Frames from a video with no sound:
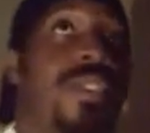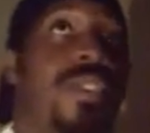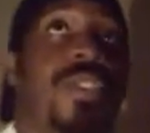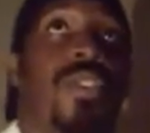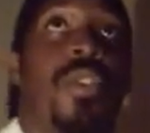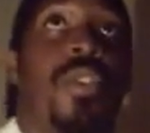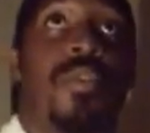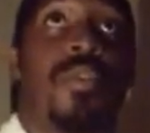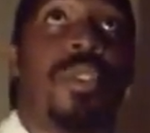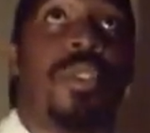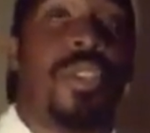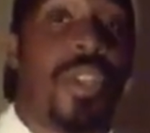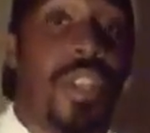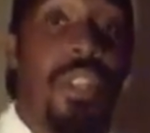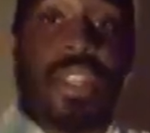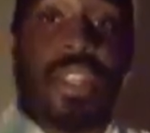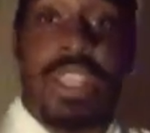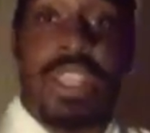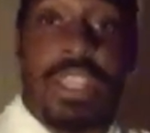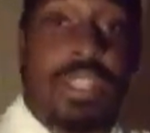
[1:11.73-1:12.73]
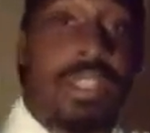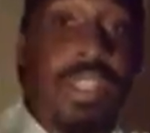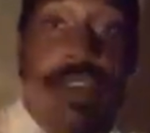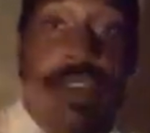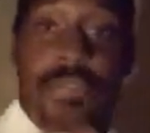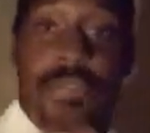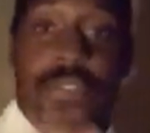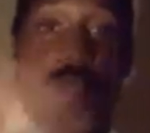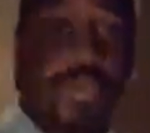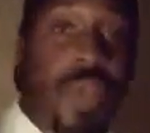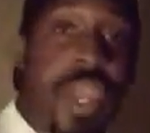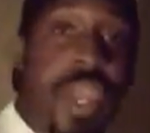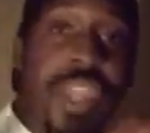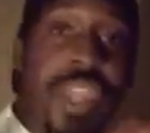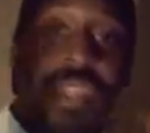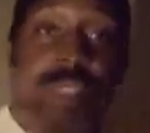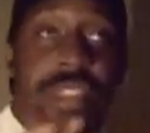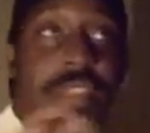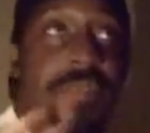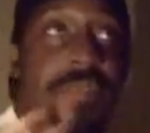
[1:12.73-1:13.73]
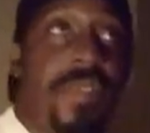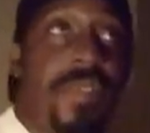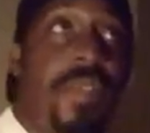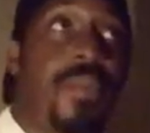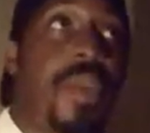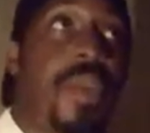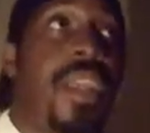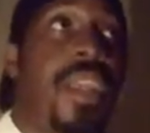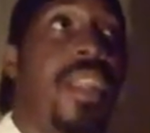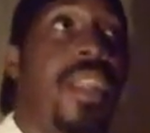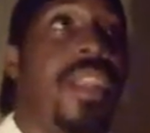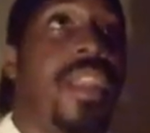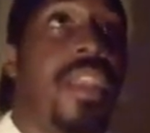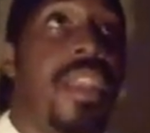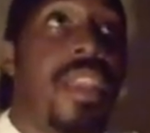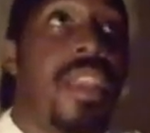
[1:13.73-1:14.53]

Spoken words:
and so I'm just kind of like left and right and left and right,